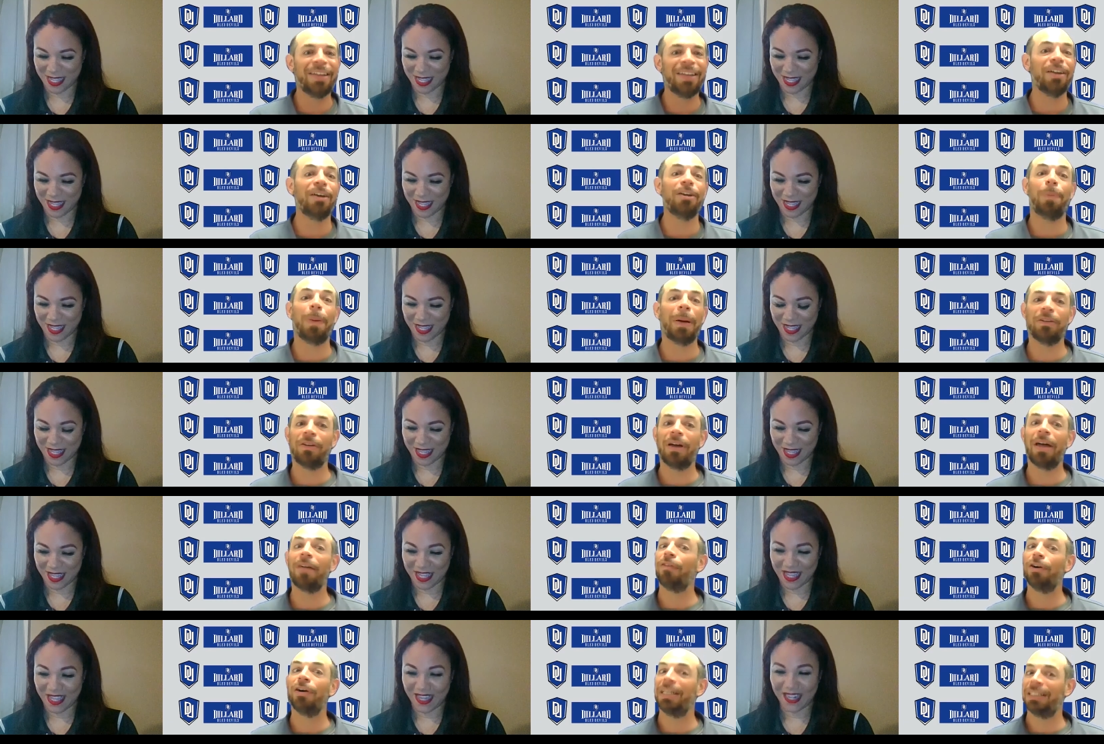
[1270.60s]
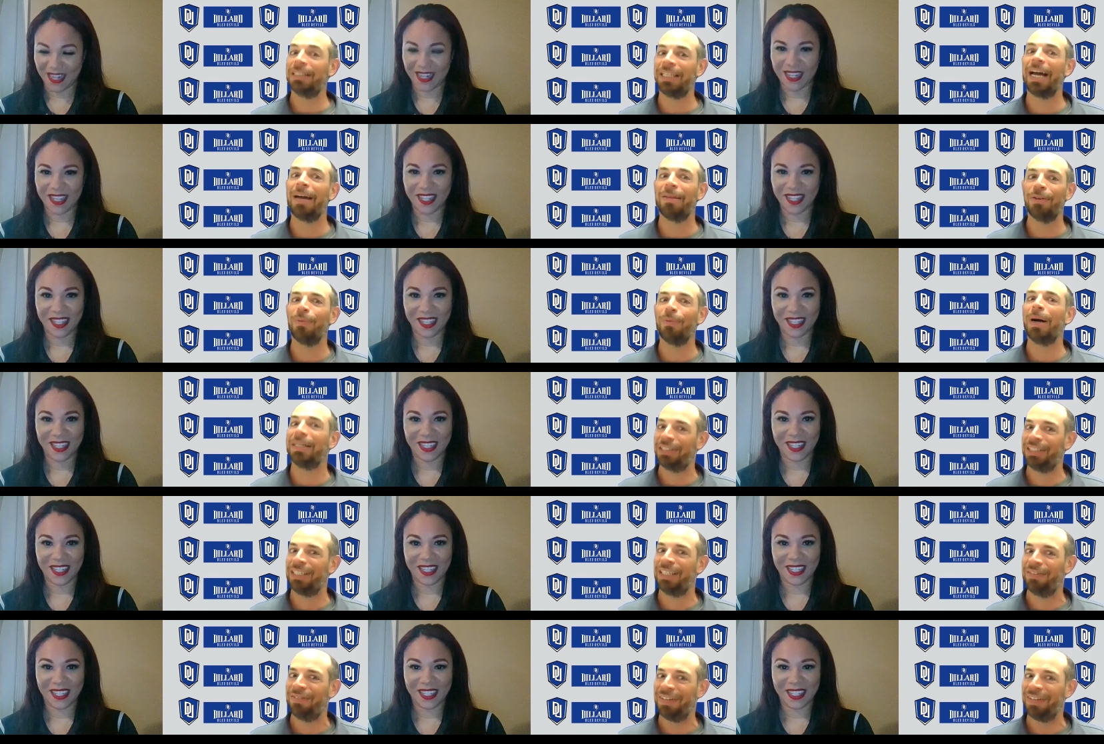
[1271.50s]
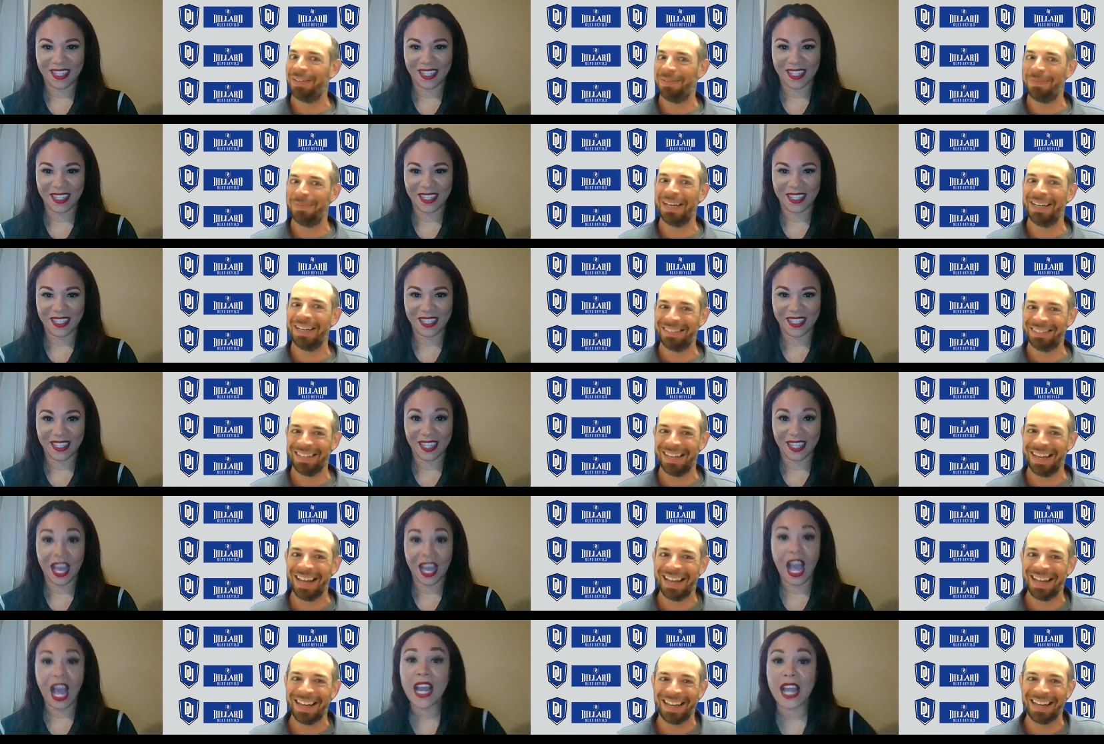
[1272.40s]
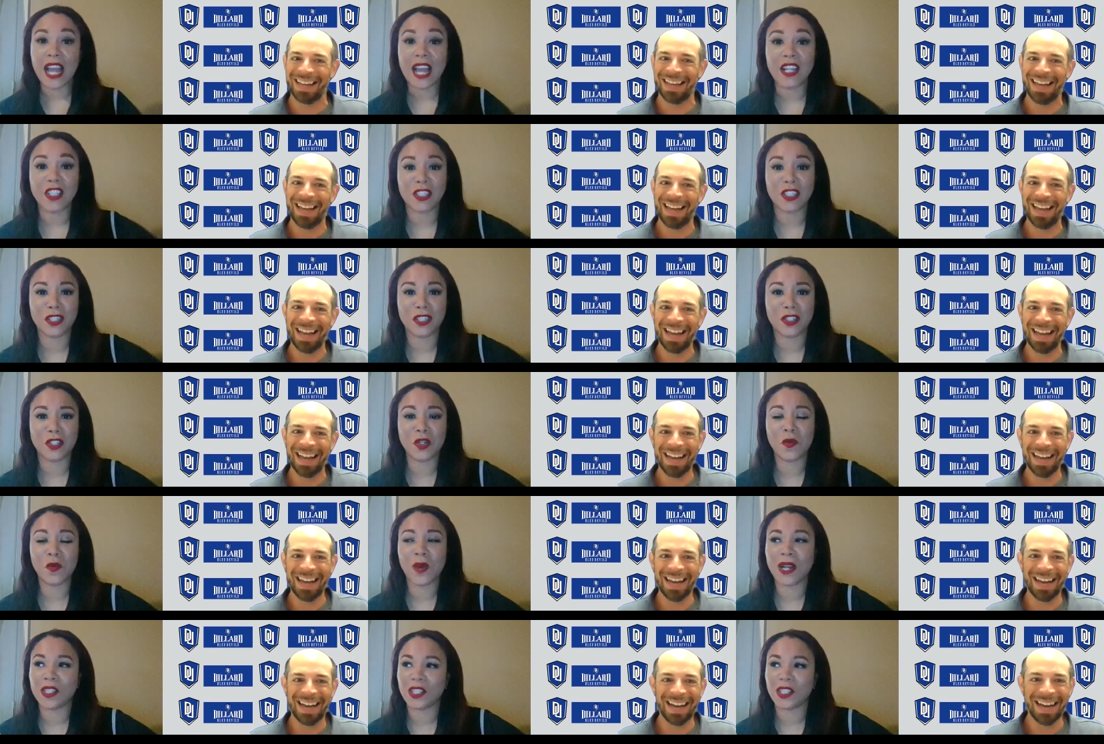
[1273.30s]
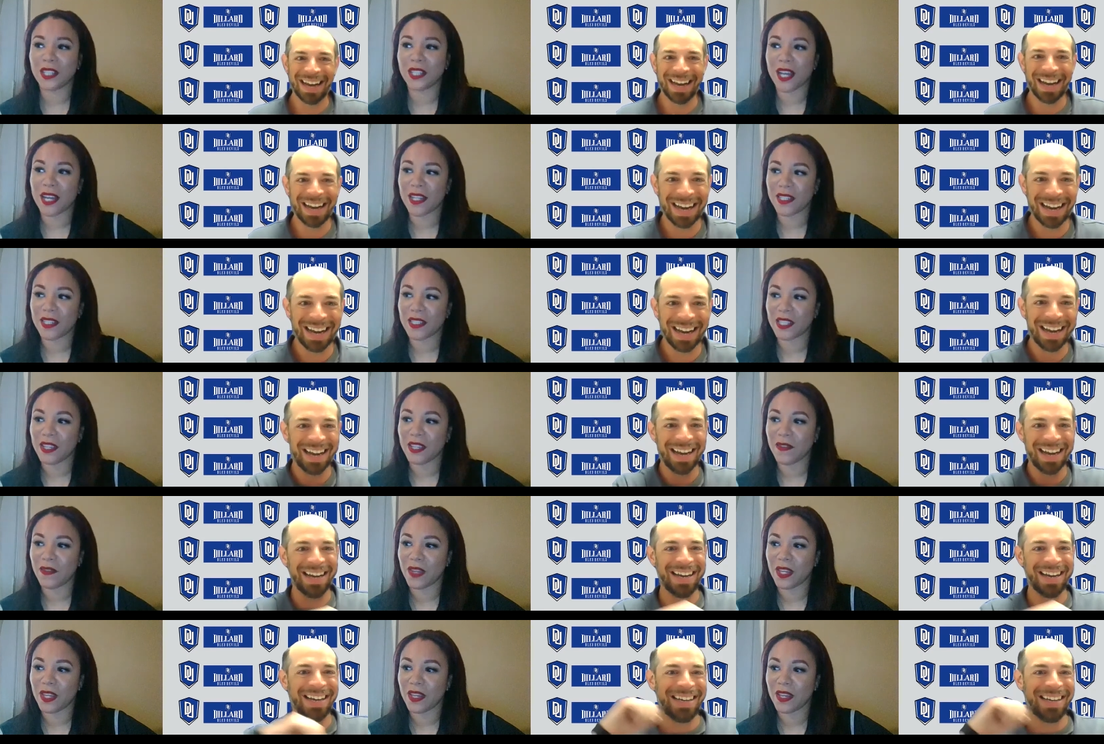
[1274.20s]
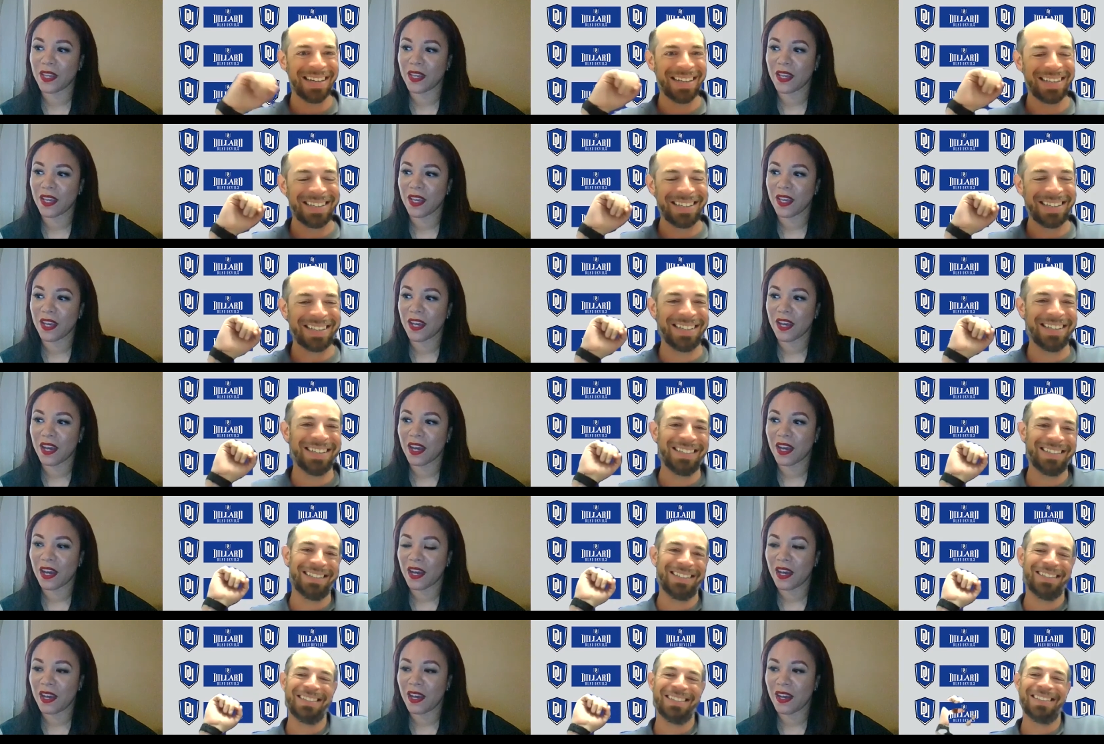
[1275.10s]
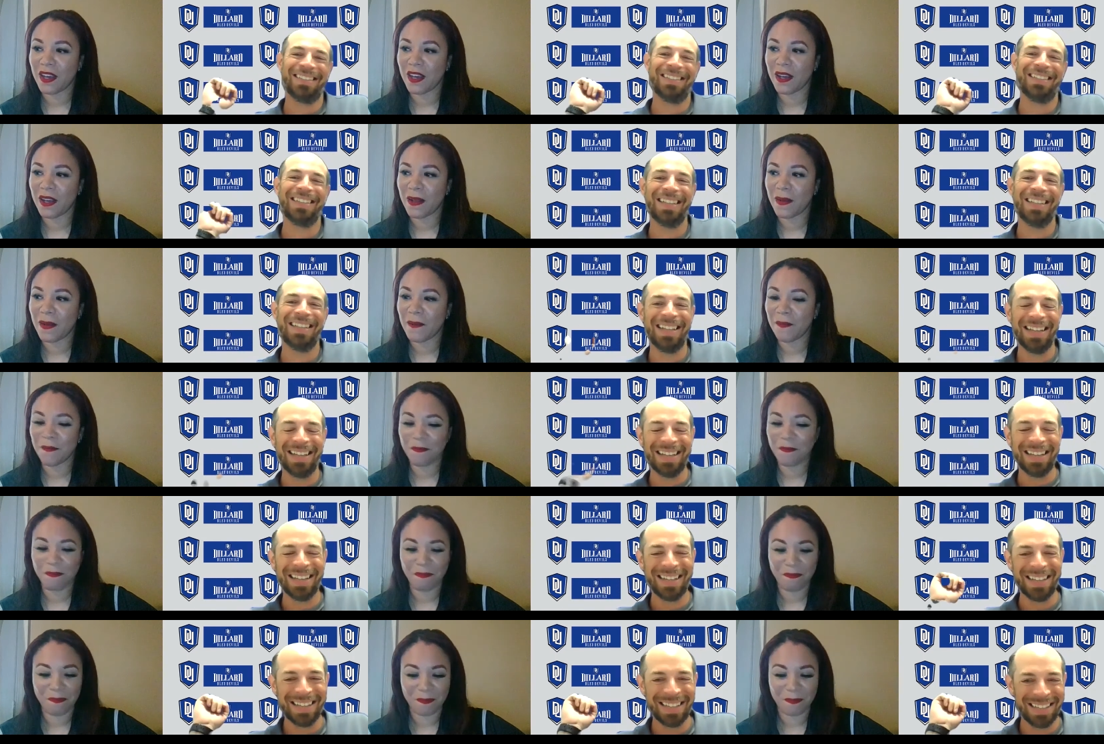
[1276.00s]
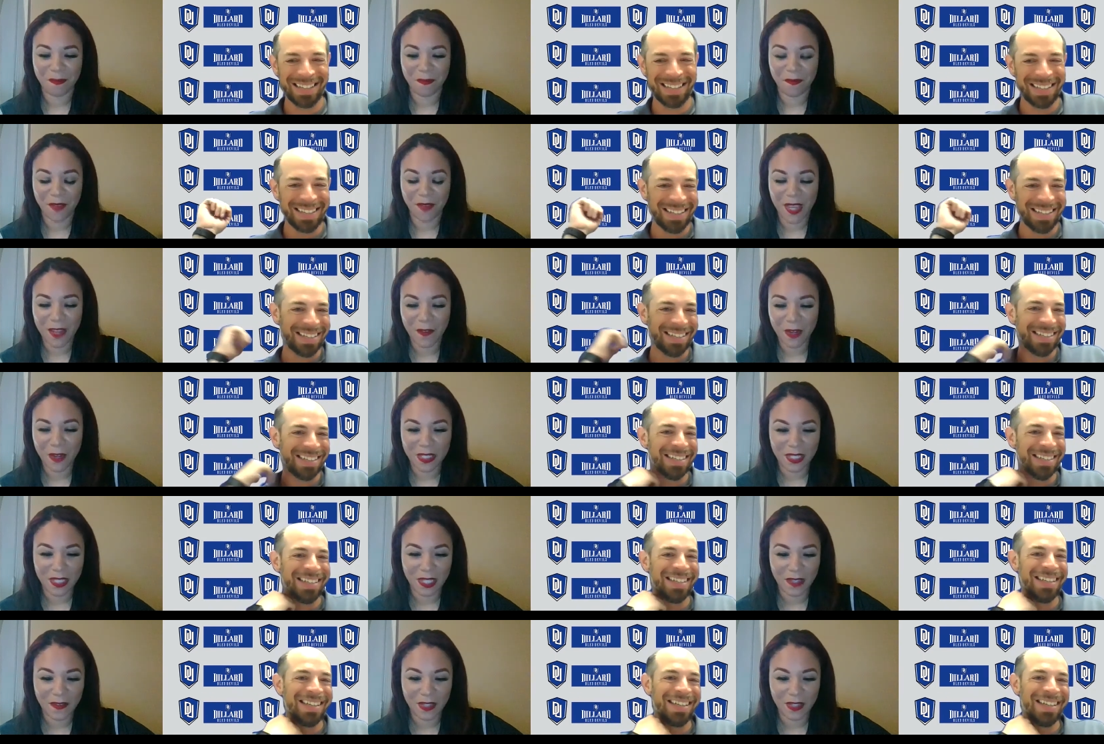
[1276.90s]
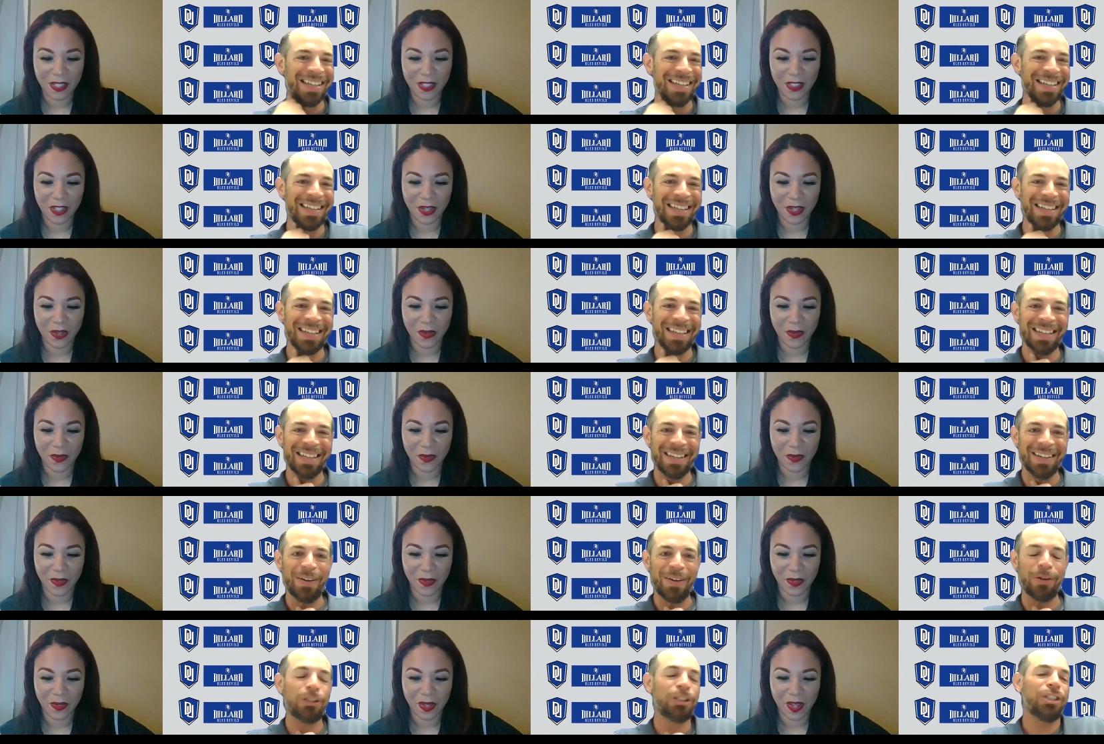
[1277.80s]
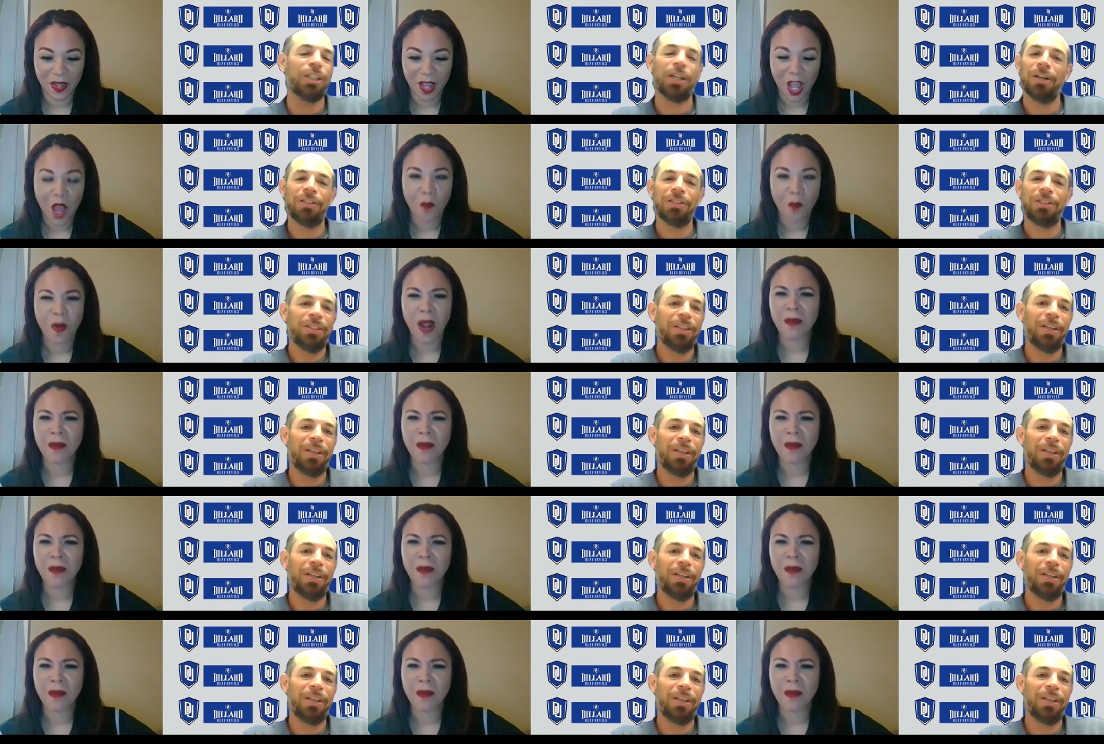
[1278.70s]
Speaker 1: I know you probably don't have a lot of time to watch TV, but uh... I
Speaker 2: actually do watch a lot of TV. Um, favorite TV show. For sure.